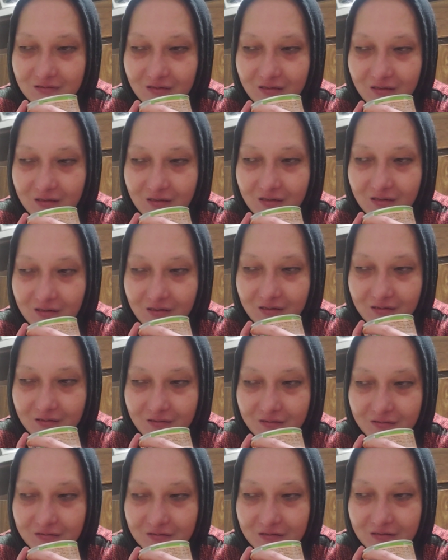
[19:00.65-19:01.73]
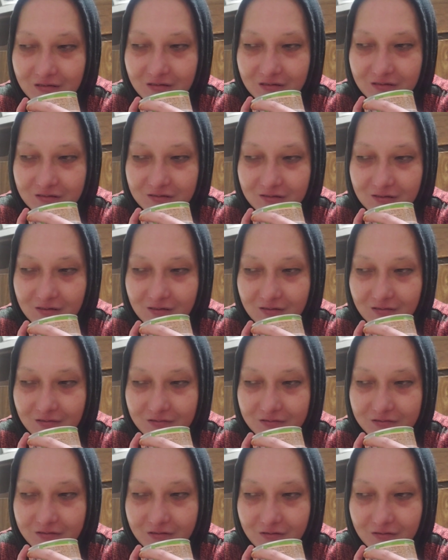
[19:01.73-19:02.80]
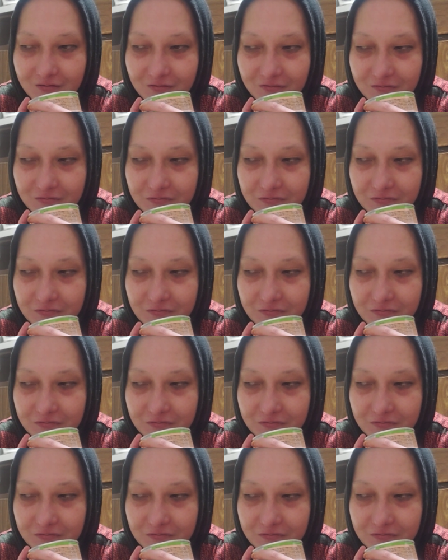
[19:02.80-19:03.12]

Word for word: And he eats it, so